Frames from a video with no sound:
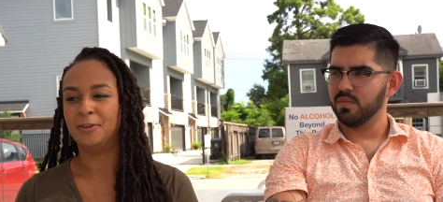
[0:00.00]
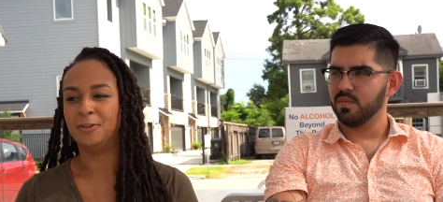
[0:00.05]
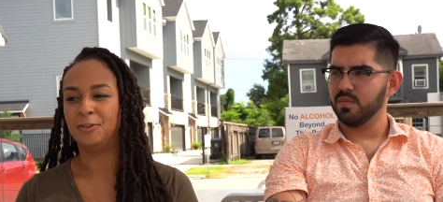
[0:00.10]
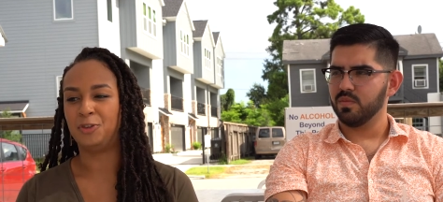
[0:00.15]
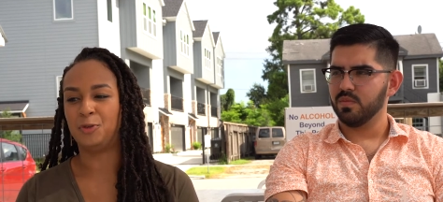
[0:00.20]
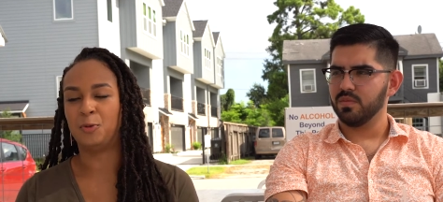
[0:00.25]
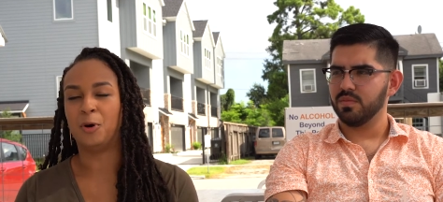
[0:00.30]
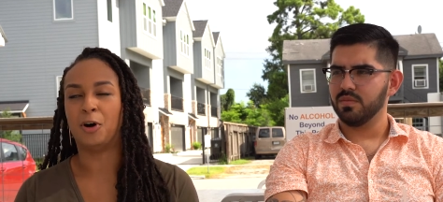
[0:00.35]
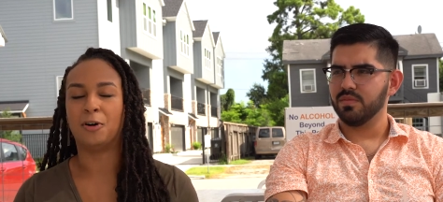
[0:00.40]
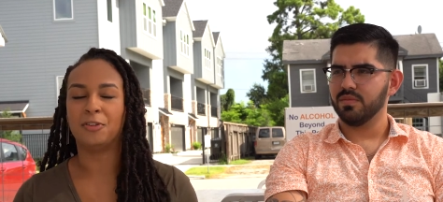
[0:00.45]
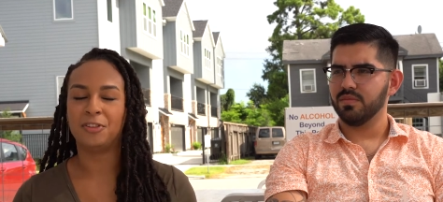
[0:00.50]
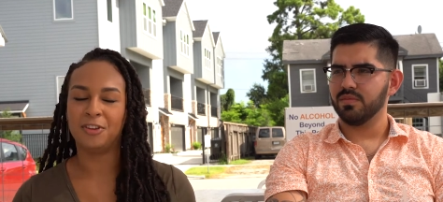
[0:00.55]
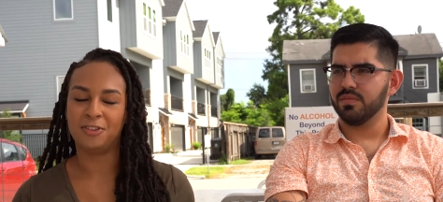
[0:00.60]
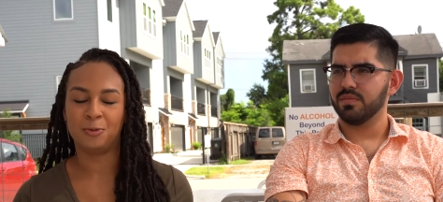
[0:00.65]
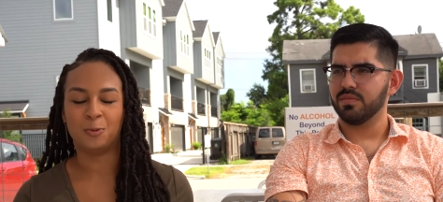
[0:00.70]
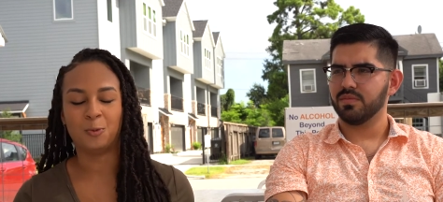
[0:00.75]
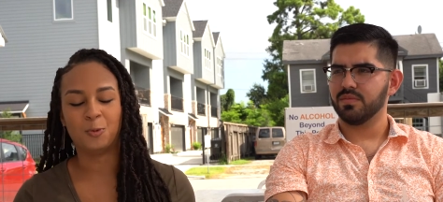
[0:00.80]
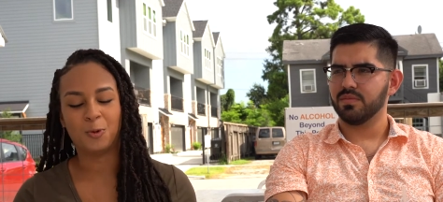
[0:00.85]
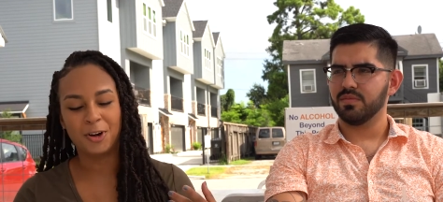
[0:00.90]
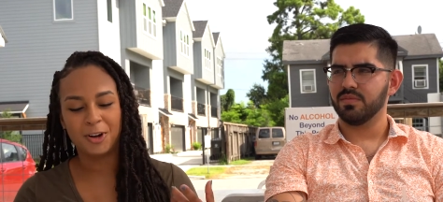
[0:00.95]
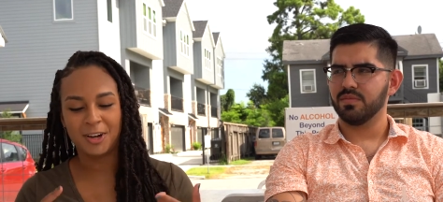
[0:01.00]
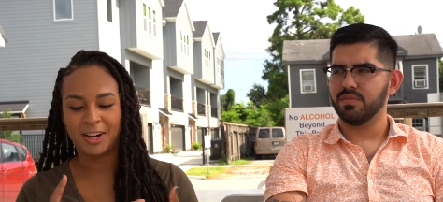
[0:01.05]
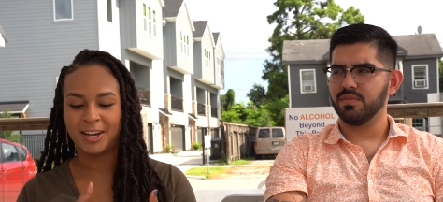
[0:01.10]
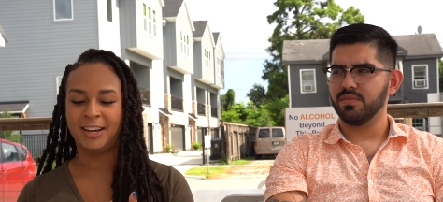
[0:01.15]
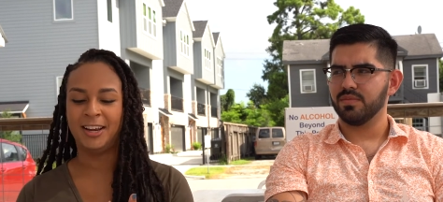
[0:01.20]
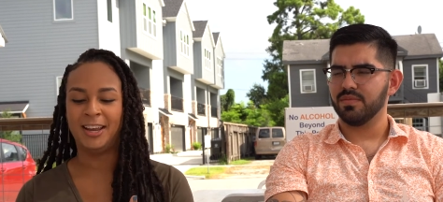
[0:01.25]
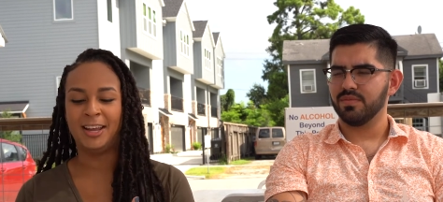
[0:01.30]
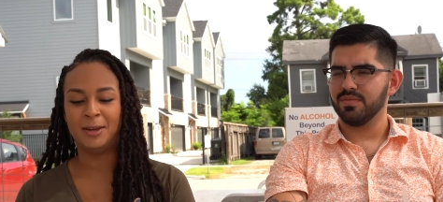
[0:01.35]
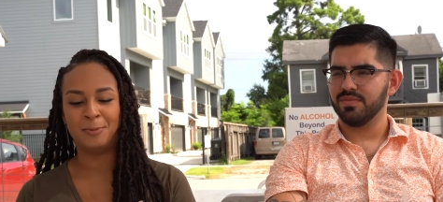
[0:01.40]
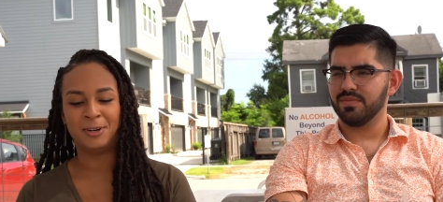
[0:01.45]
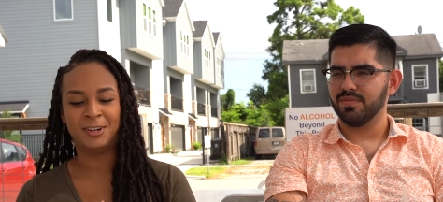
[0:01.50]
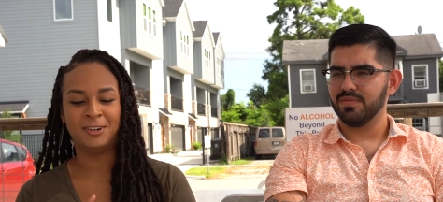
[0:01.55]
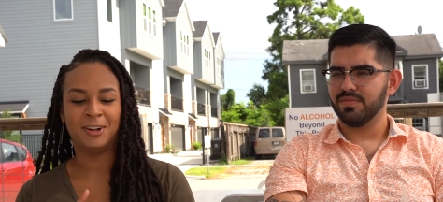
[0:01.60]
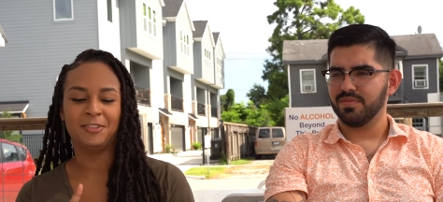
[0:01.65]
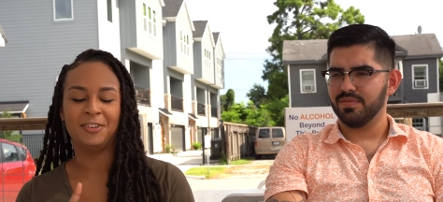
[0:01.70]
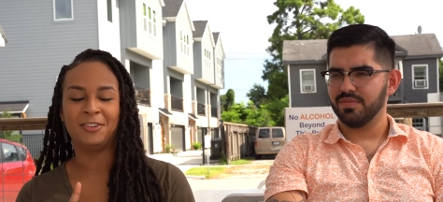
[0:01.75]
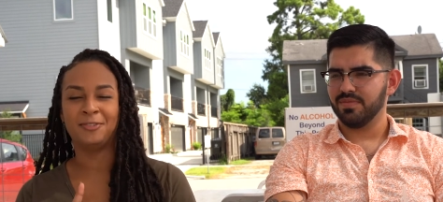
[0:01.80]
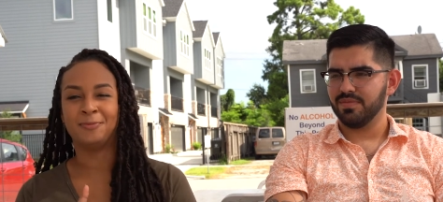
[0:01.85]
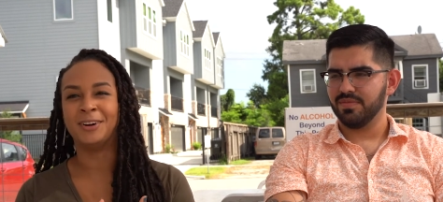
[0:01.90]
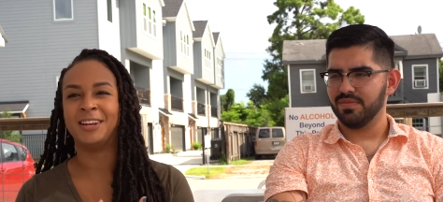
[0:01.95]
Speaker 1: do all this work and put in
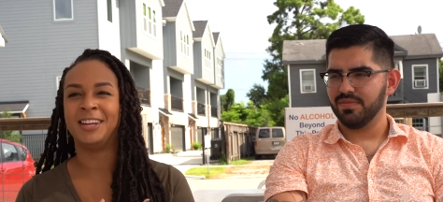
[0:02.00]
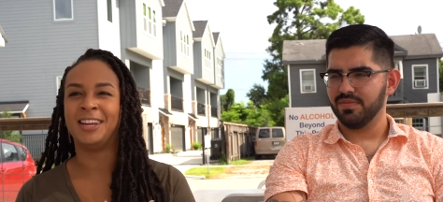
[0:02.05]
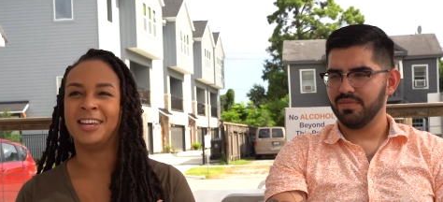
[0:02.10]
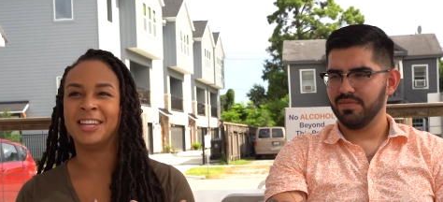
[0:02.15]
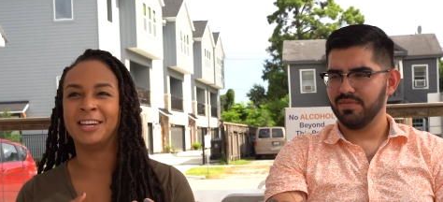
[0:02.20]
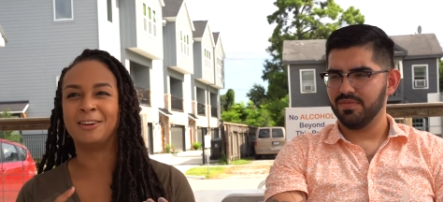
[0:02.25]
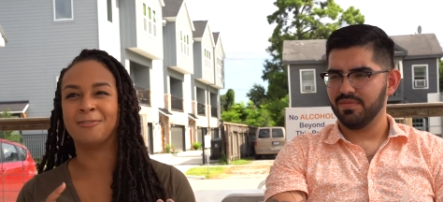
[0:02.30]
all this money and